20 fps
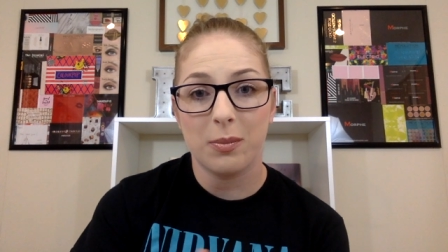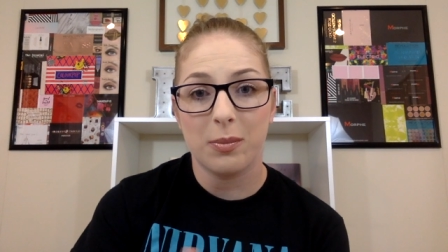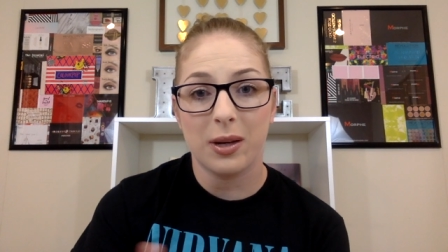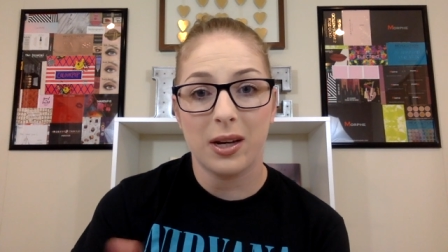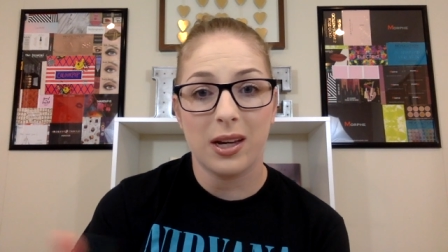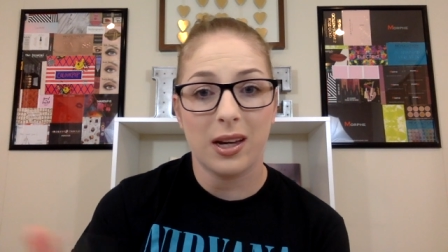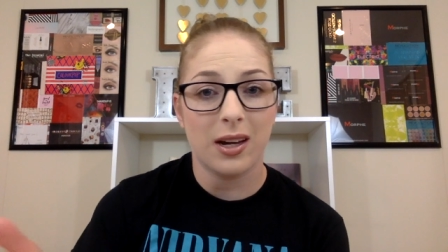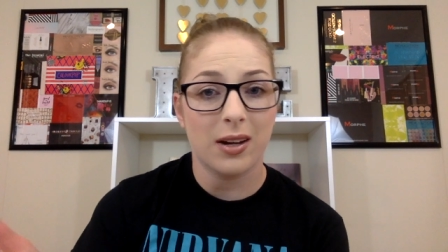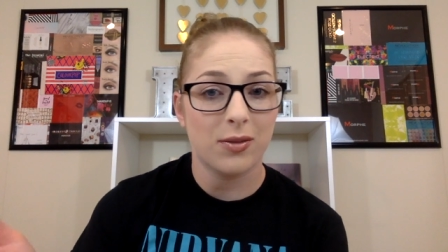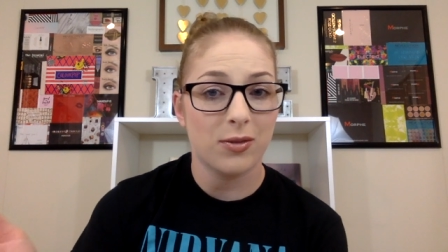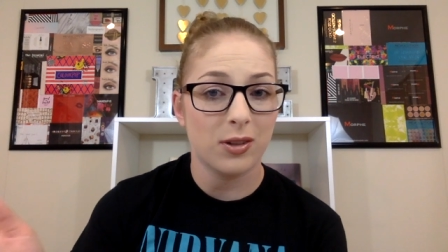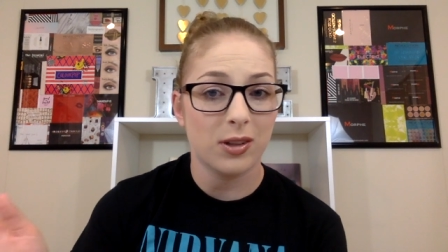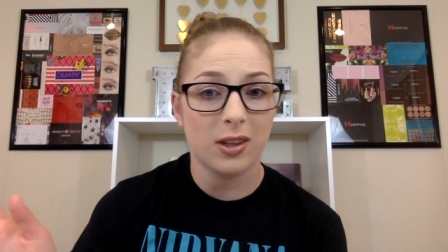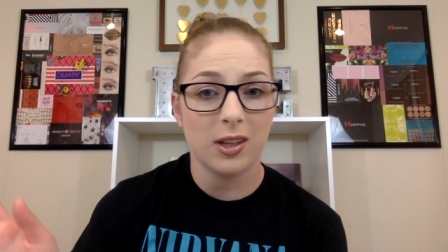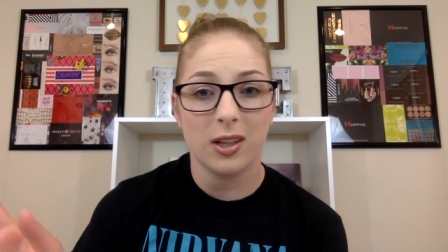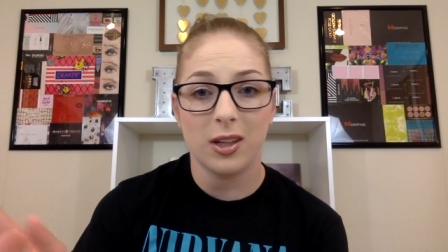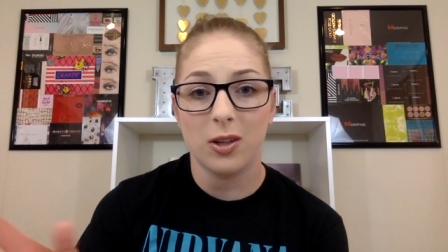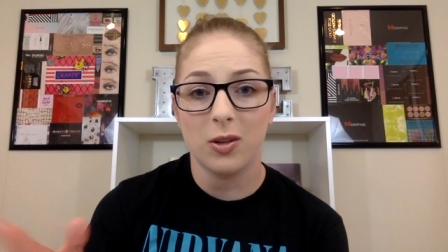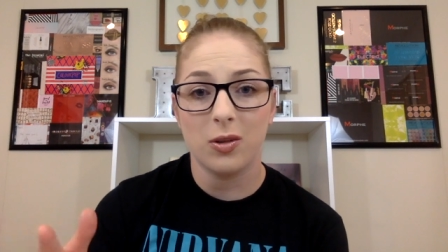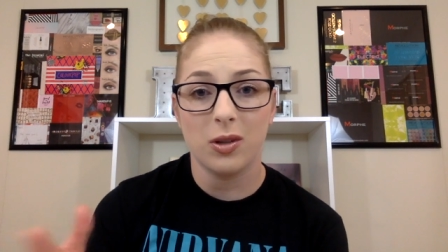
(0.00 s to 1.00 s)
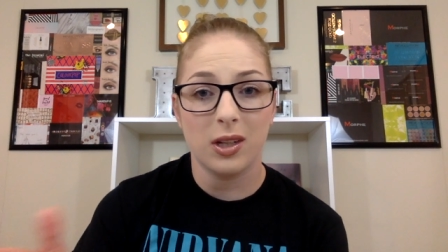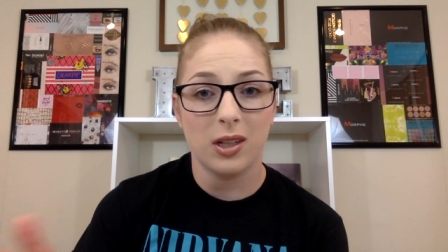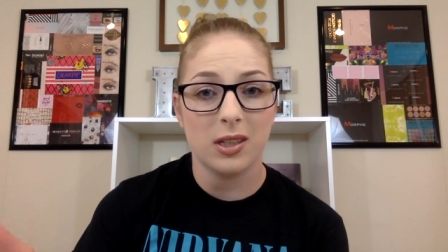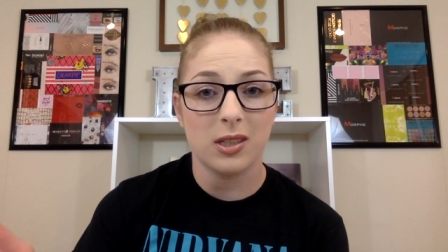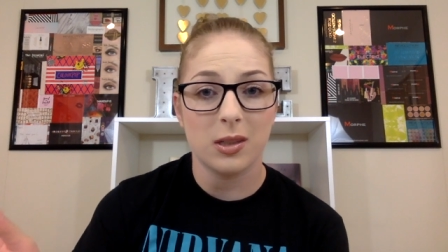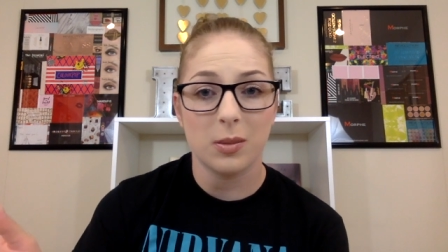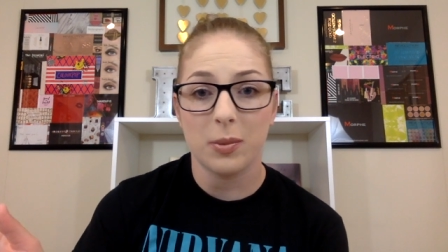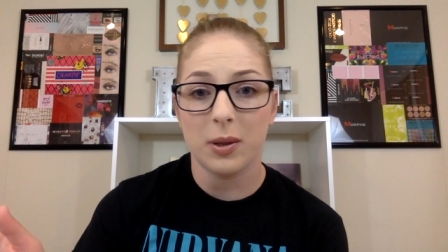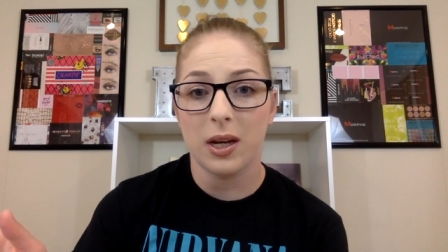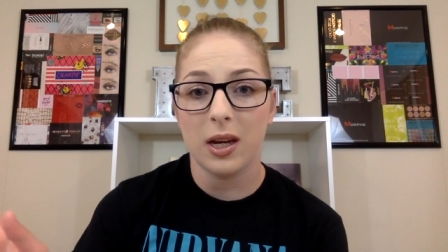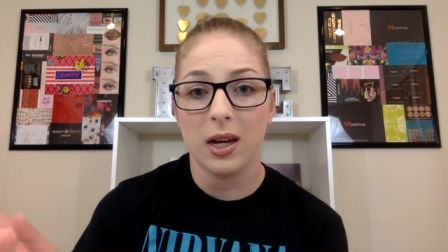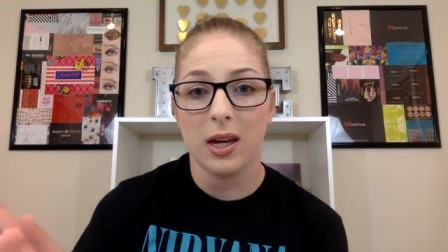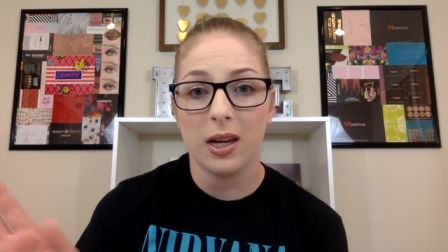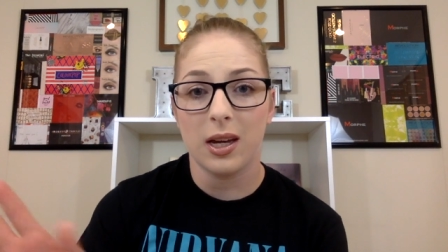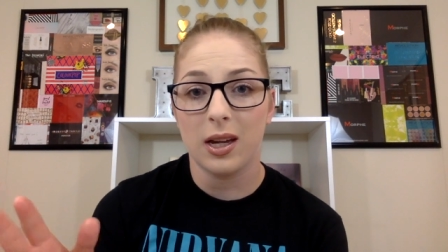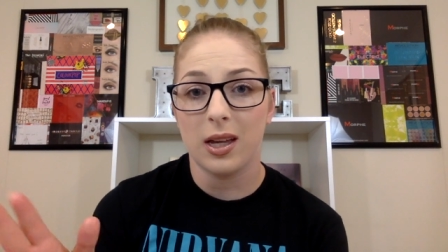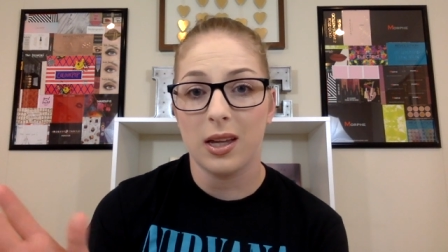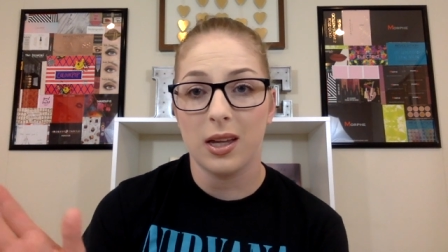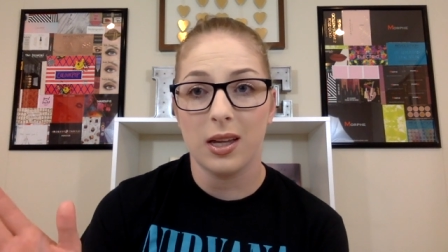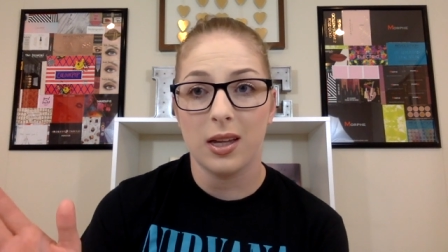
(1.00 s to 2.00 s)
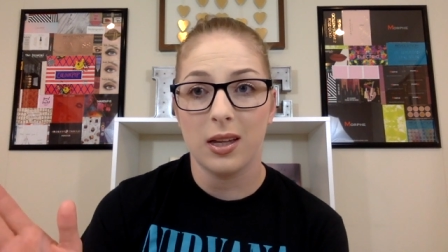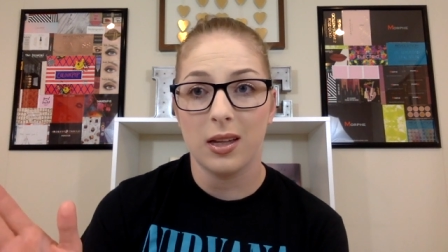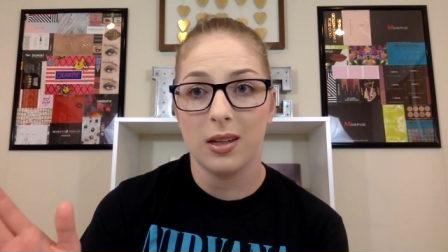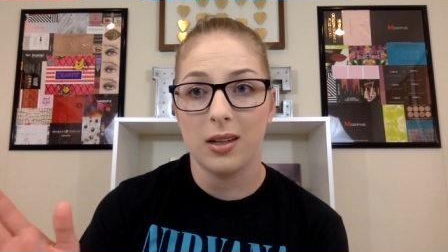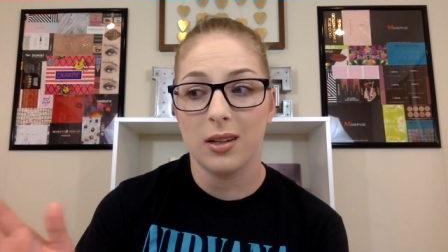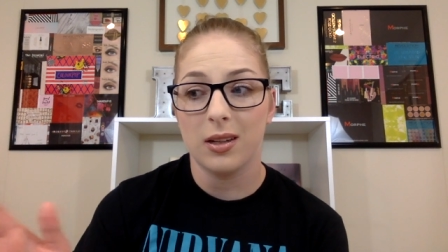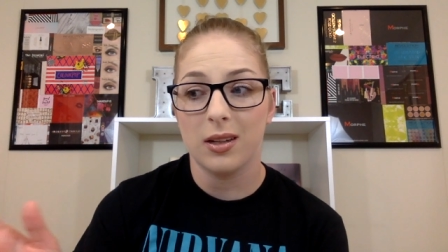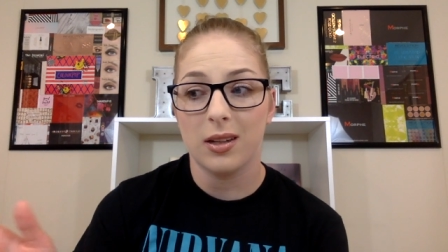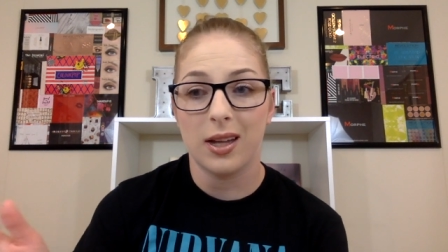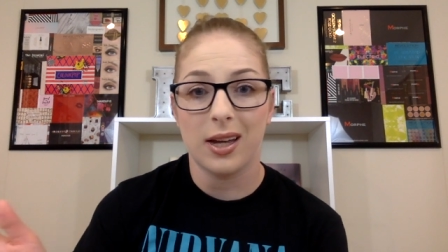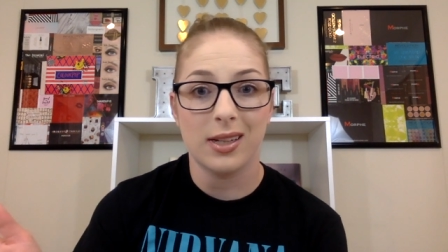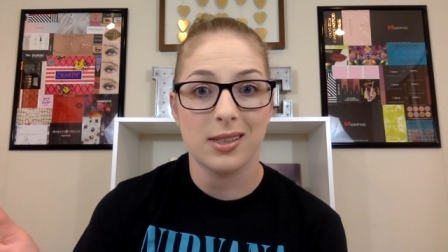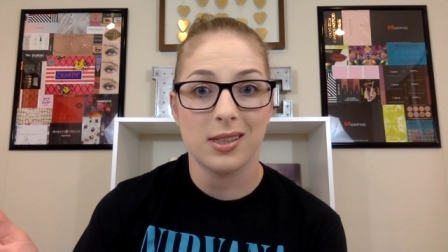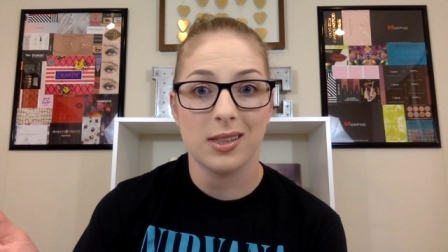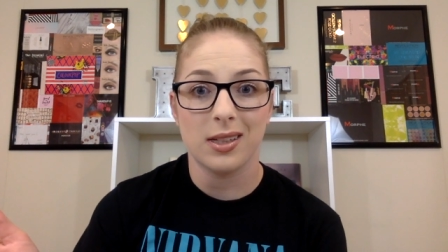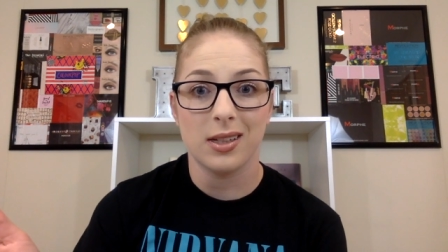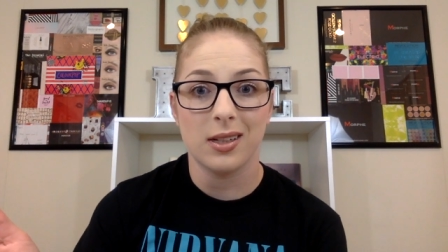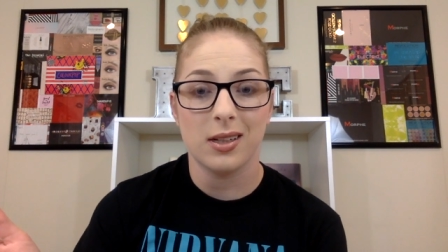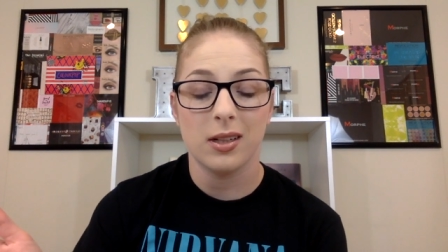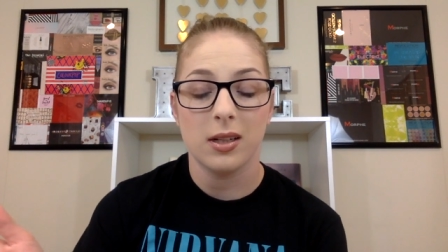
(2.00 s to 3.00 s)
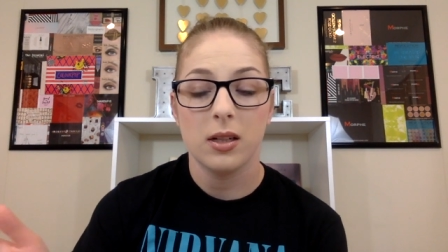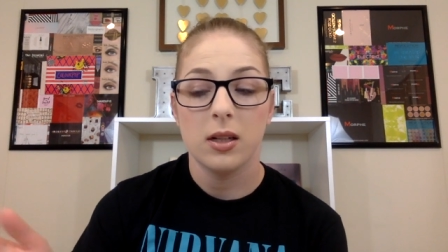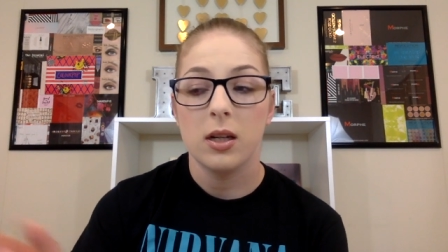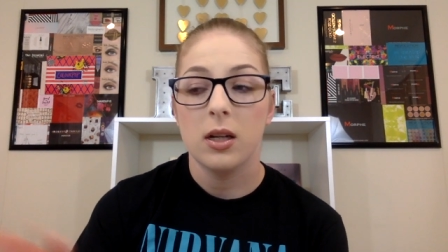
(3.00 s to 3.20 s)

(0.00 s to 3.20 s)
pay everything you need to pay and that's it.